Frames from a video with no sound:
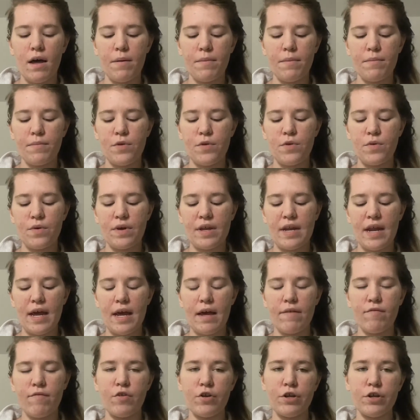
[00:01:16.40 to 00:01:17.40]
You can
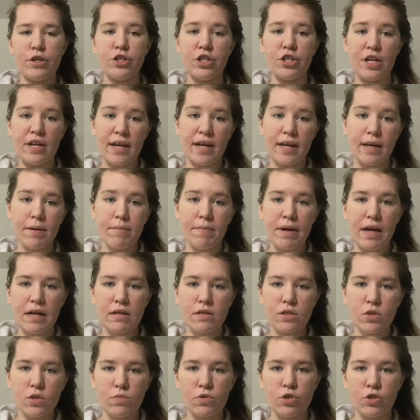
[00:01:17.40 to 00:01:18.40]
have neurogenic
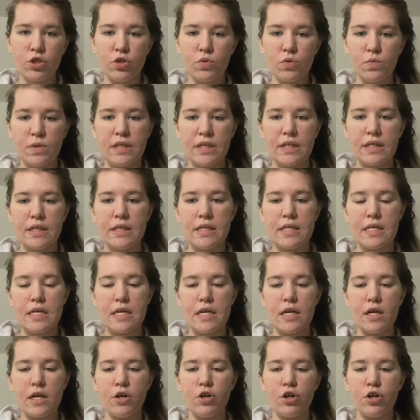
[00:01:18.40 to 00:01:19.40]
MCAS, which is where
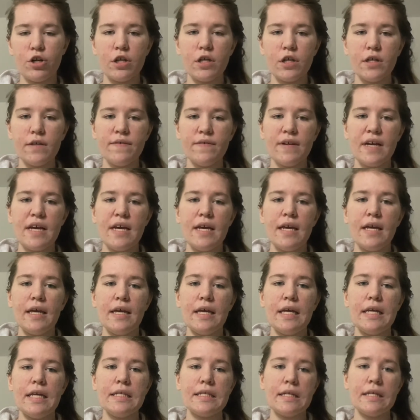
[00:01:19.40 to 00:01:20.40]
the nerve
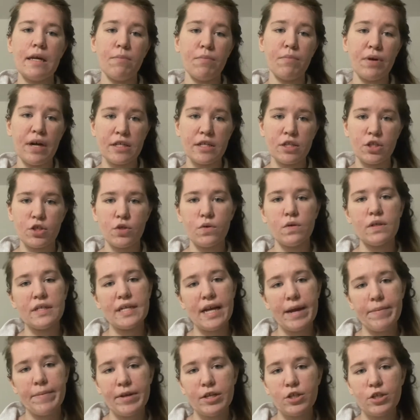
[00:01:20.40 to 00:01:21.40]
is compressed or
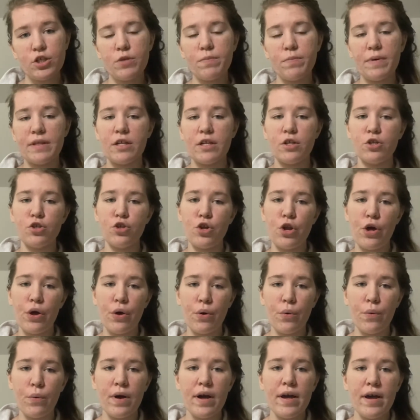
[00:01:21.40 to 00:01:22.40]
damaged, but there's
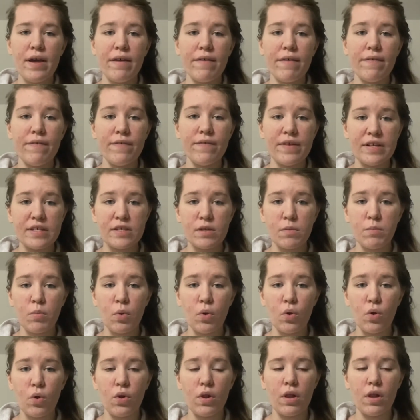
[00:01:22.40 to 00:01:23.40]
no
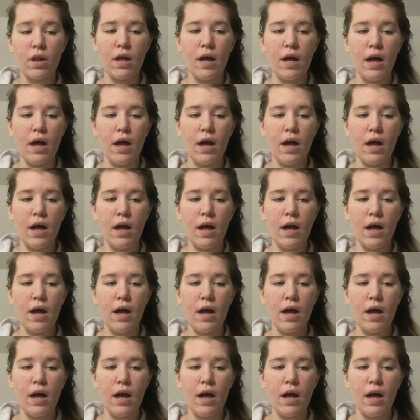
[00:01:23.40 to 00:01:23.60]
visible